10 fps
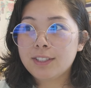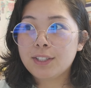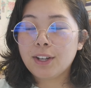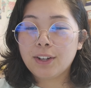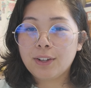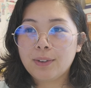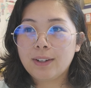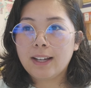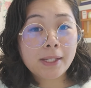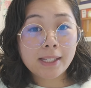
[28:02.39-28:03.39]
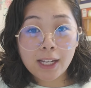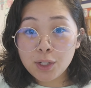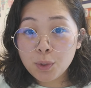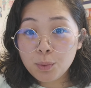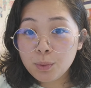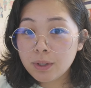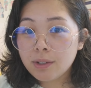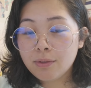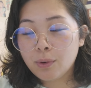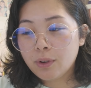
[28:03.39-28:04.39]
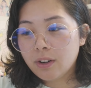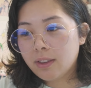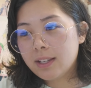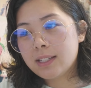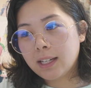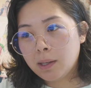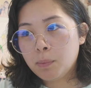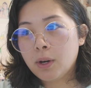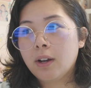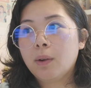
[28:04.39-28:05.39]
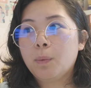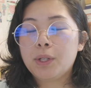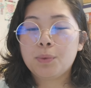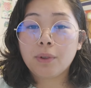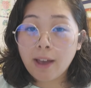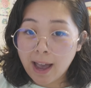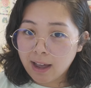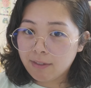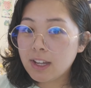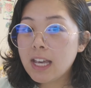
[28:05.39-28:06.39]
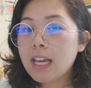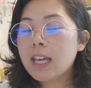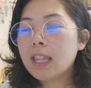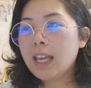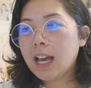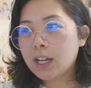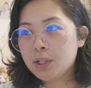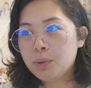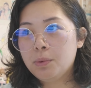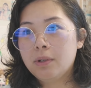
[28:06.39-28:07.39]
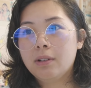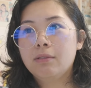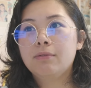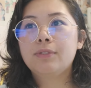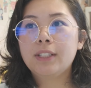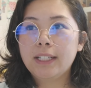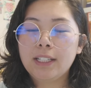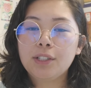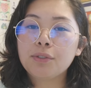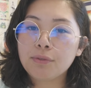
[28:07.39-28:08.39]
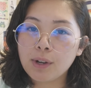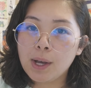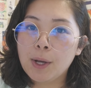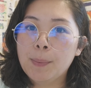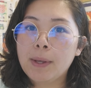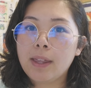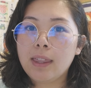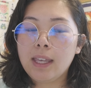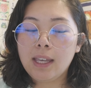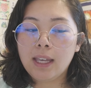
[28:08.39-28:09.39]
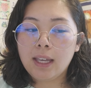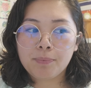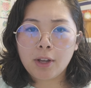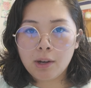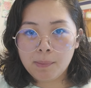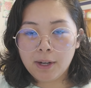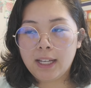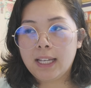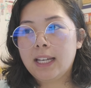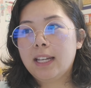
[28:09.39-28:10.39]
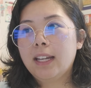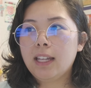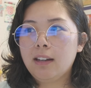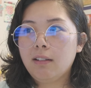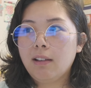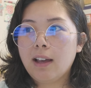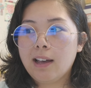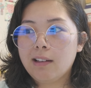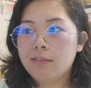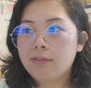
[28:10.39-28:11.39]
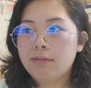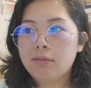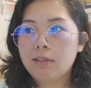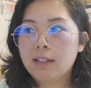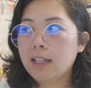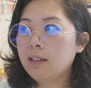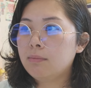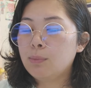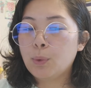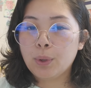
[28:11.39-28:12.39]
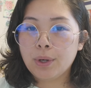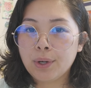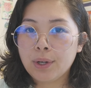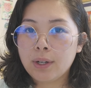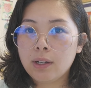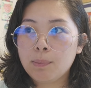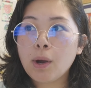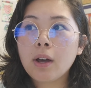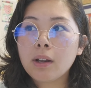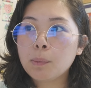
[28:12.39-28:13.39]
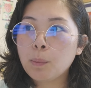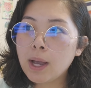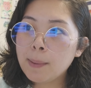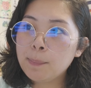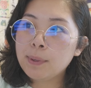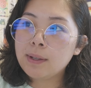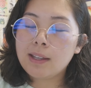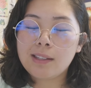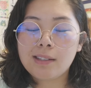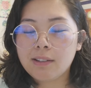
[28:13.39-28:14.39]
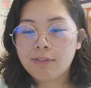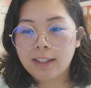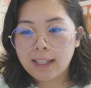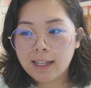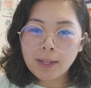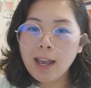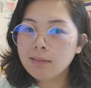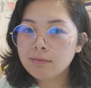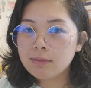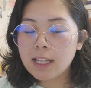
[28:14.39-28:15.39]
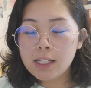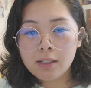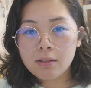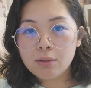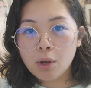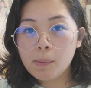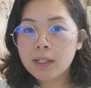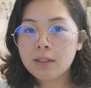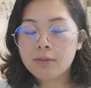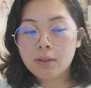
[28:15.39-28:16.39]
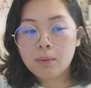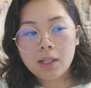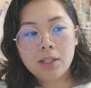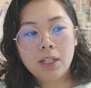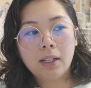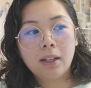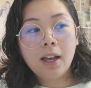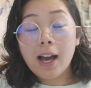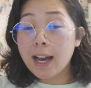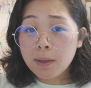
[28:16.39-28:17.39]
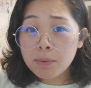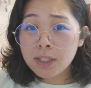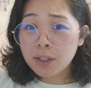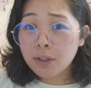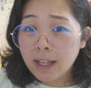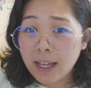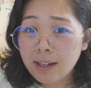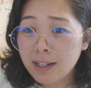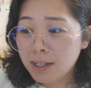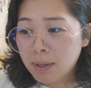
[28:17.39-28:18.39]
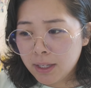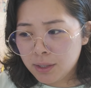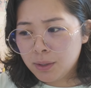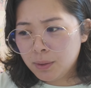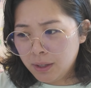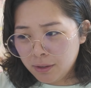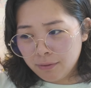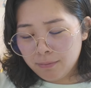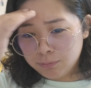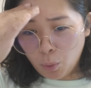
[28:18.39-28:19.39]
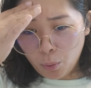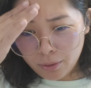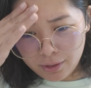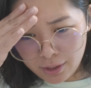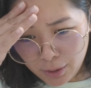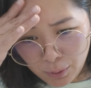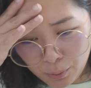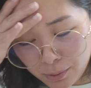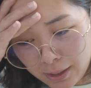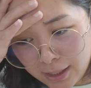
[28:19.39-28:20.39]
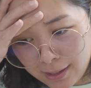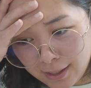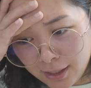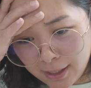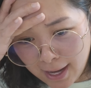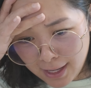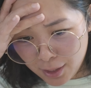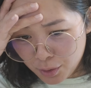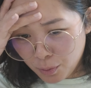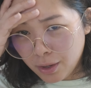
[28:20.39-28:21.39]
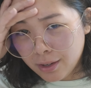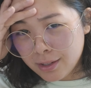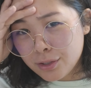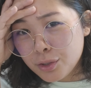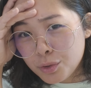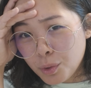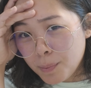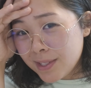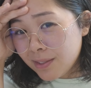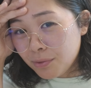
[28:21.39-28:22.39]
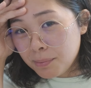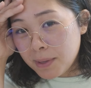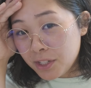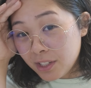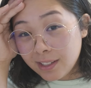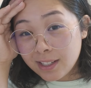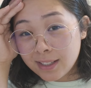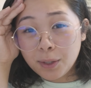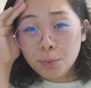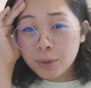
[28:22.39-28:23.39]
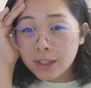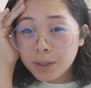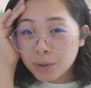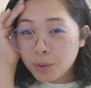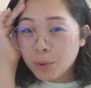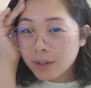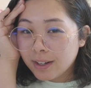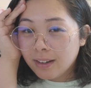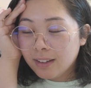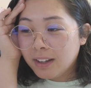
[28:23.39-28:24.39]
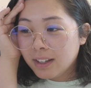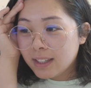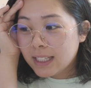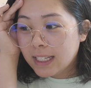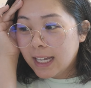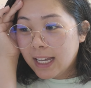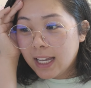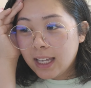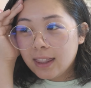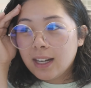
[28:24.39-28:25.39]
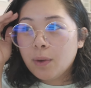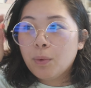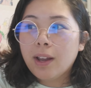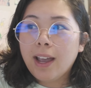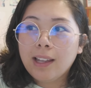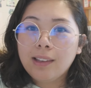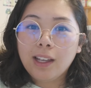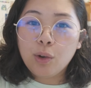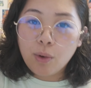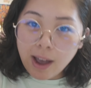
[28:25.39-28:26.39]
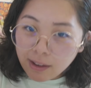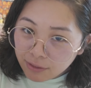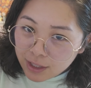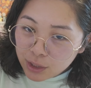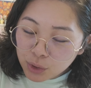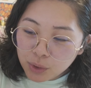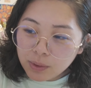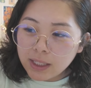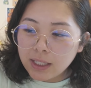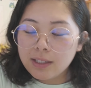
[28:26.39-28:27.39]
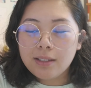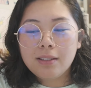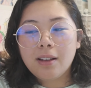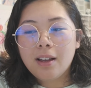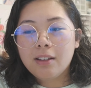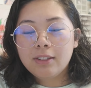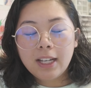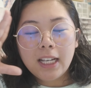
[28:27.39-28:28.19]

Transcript: So stay tuned for the second part, which will have the actual footage from the art market and it'll have like more product prep and stuff like that. Yeah. Thank you so much for watching. I am still editing my studio tour too. It's just taking so long because it's so much information because I really recorded a lot. And then I want to add like graphics to it and stuff.